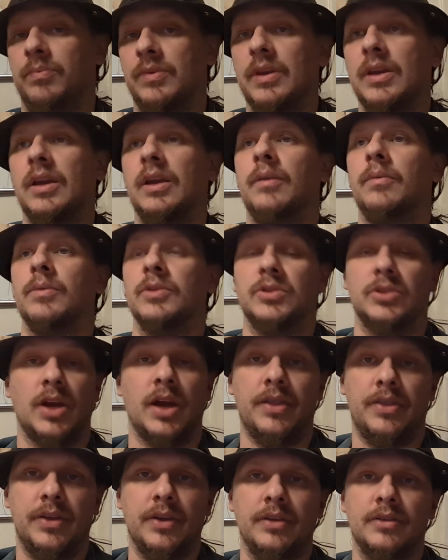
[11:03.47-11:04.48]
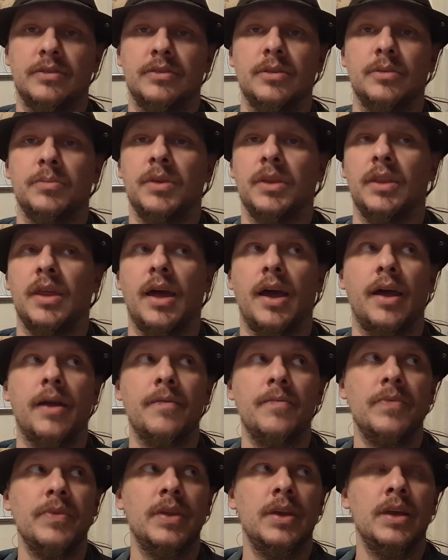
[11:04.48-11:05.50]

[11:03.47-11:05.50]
need, which I think is something that